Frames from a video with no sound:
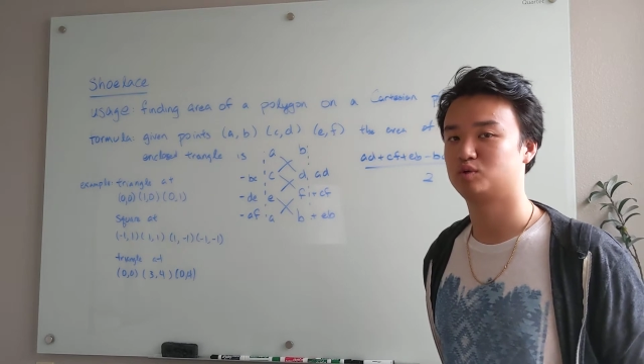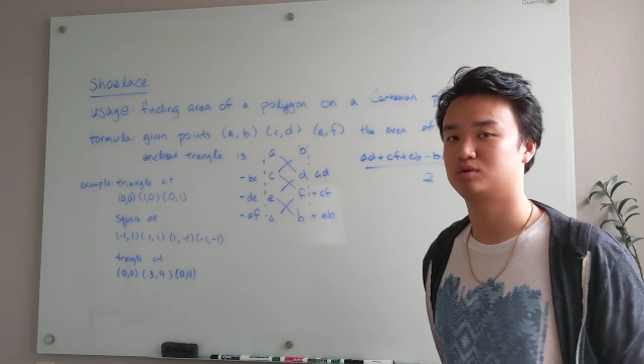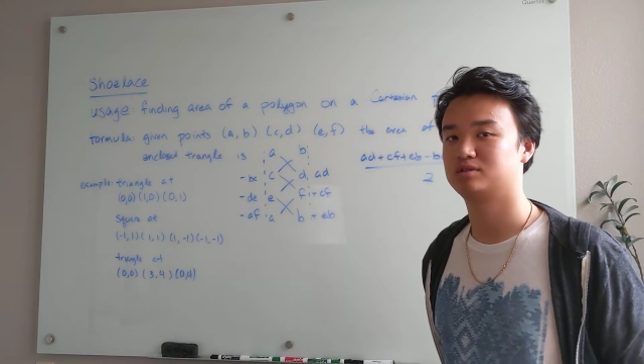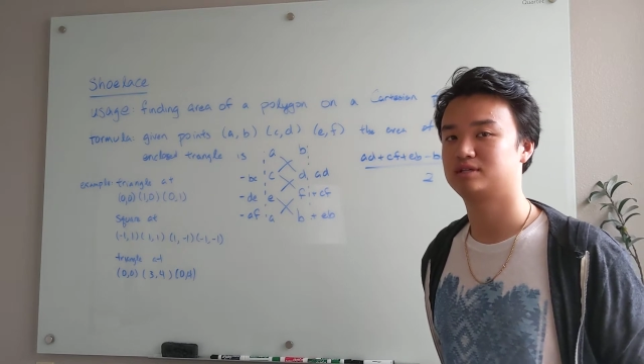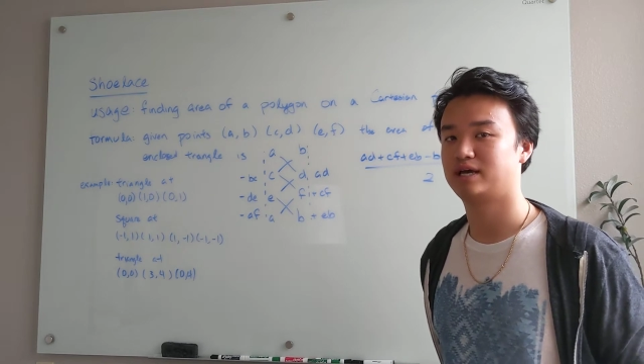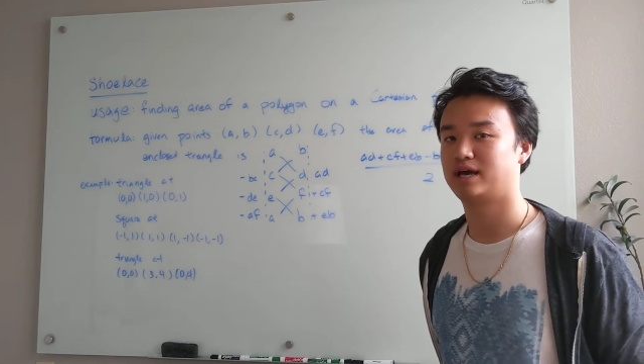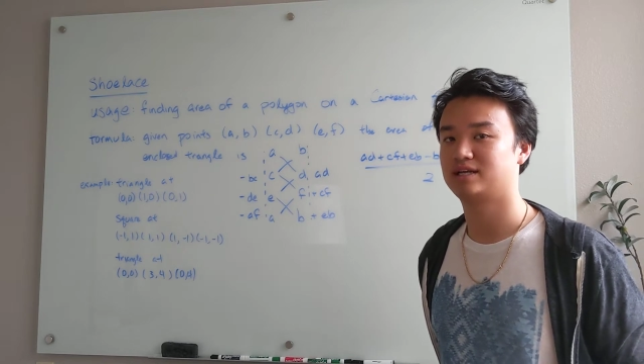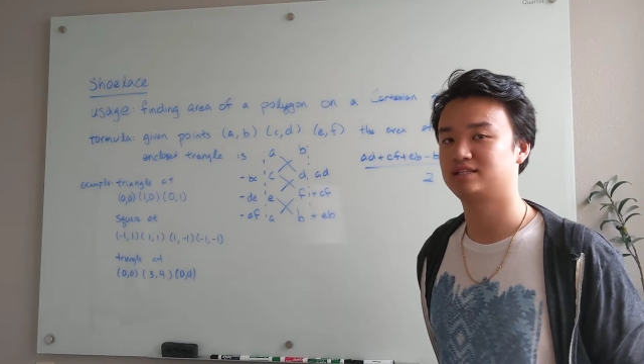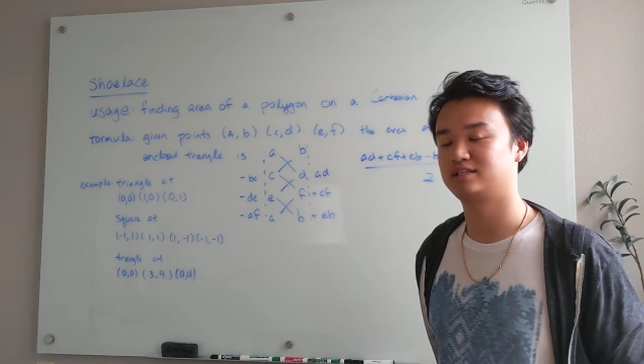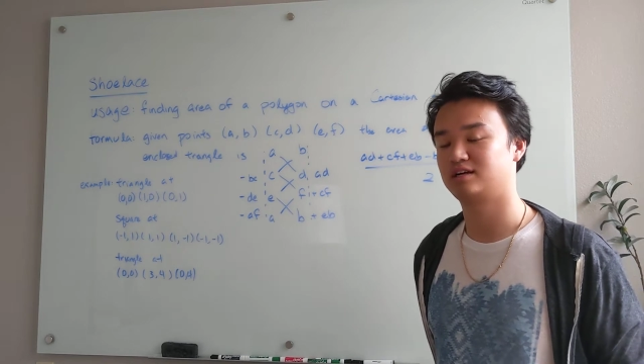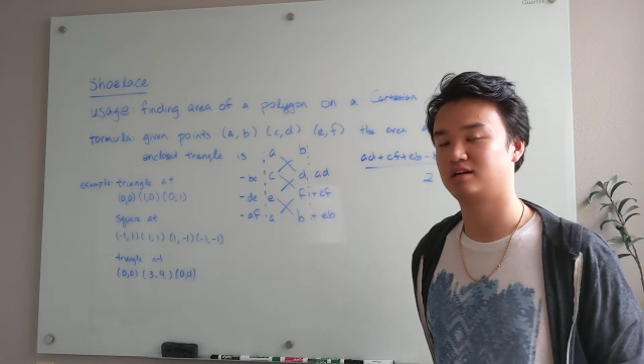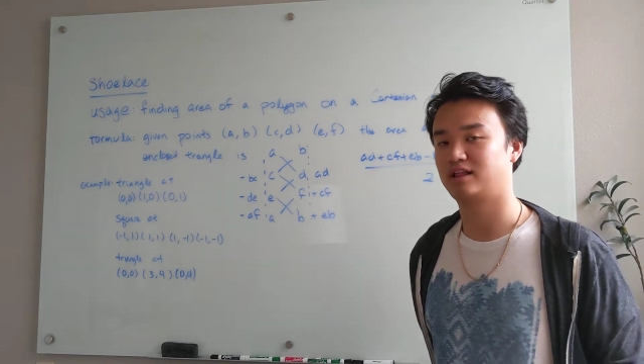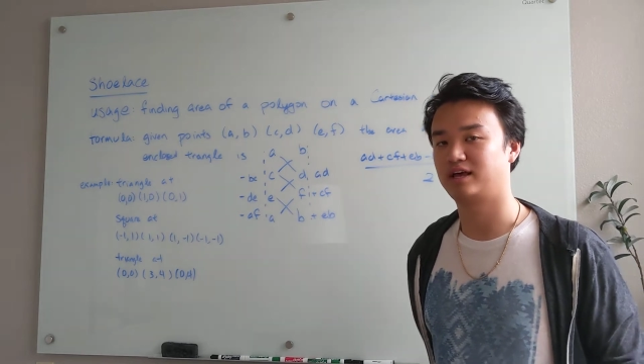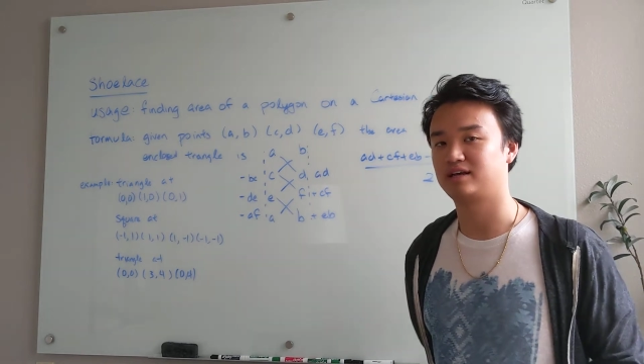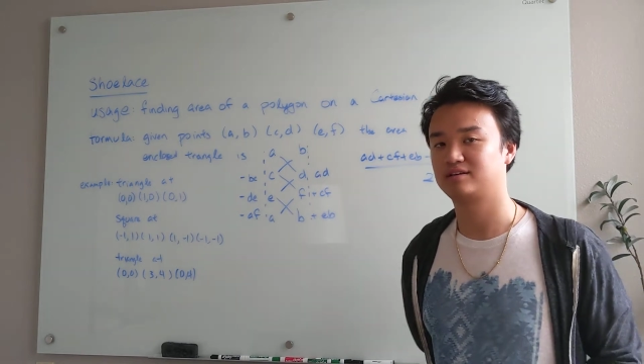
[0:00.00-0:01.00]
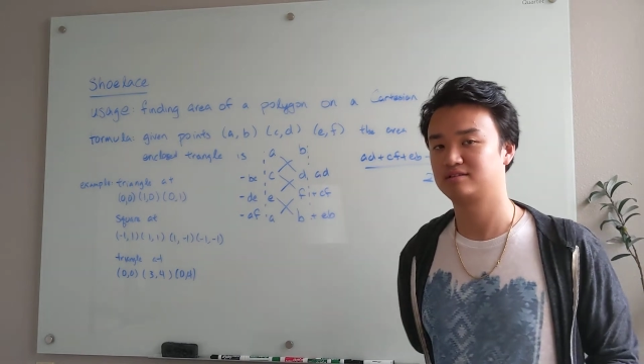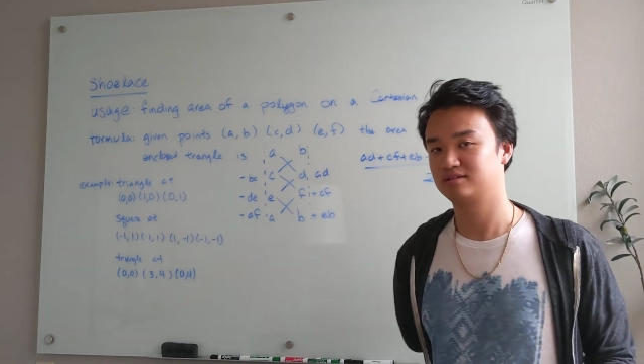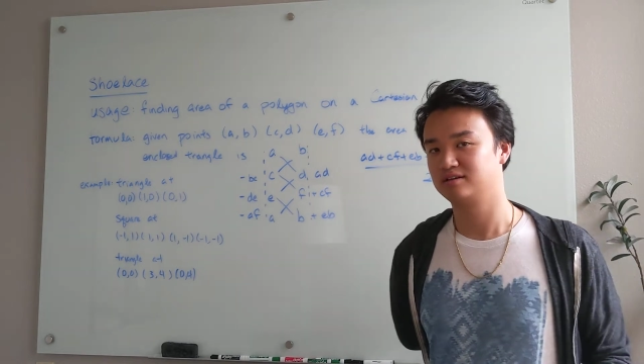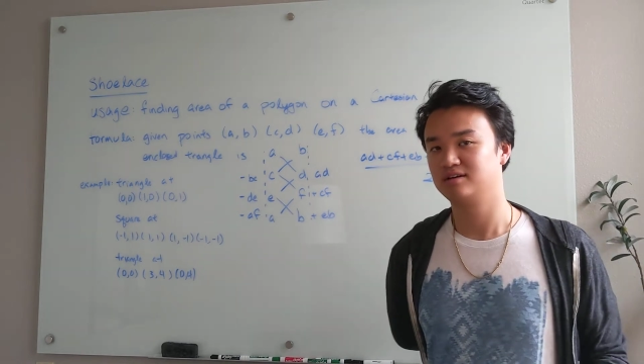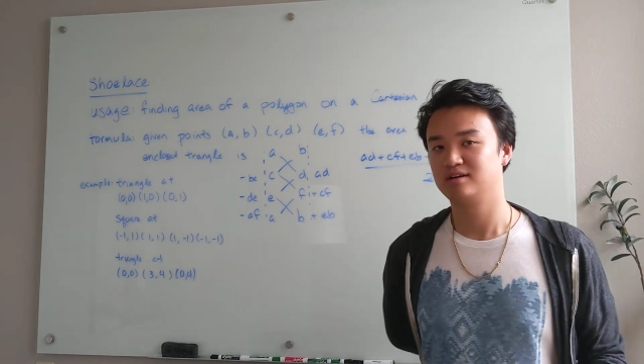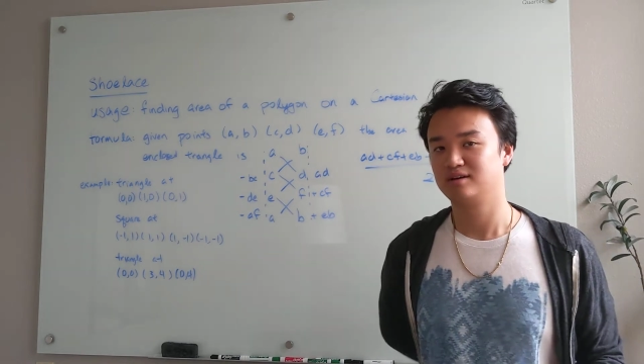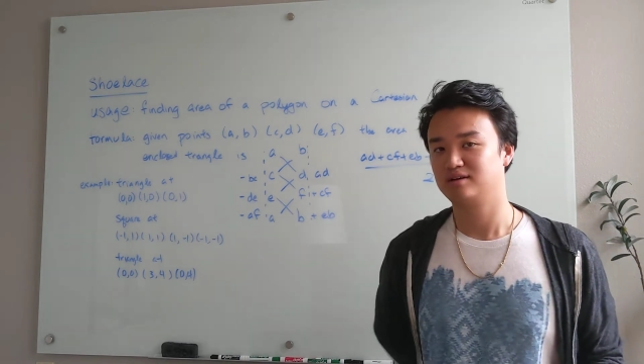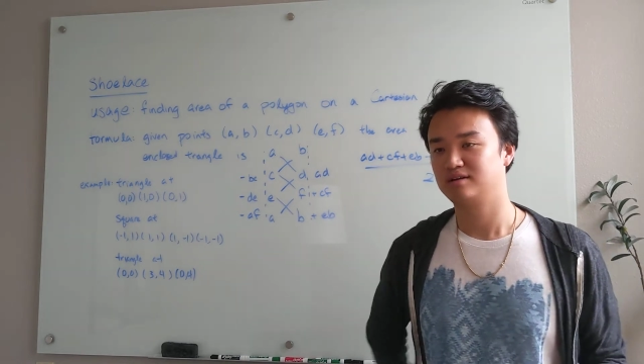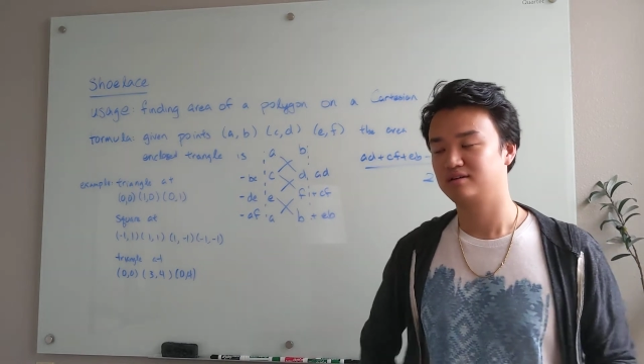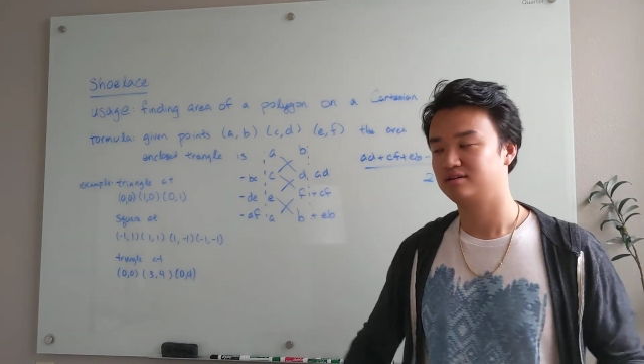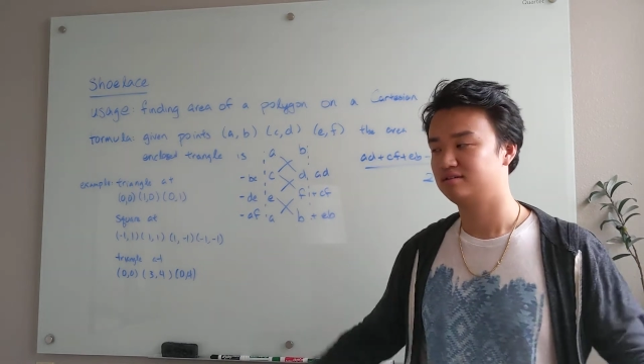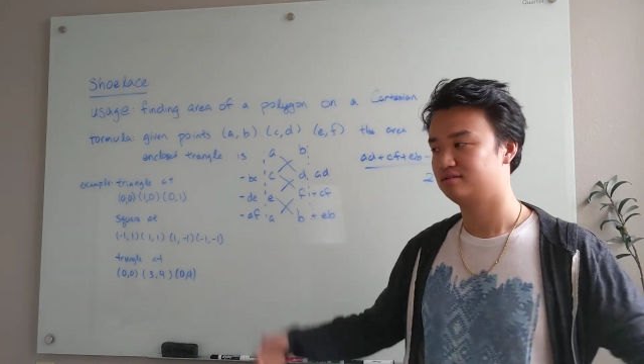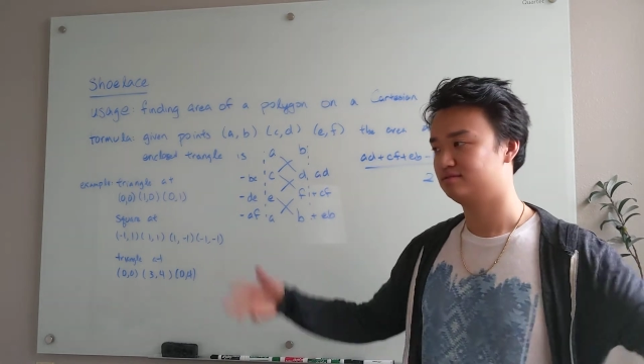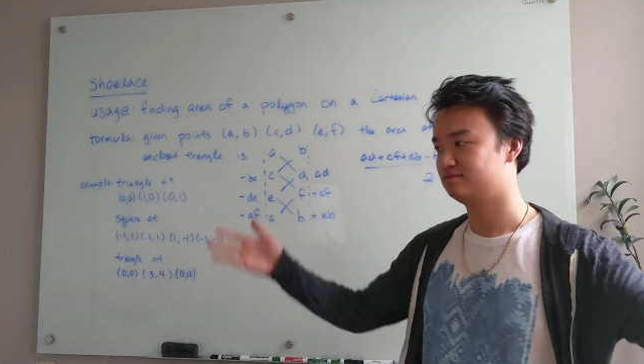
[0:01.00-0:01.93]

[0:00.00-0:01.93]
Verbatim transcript: tool to add to your like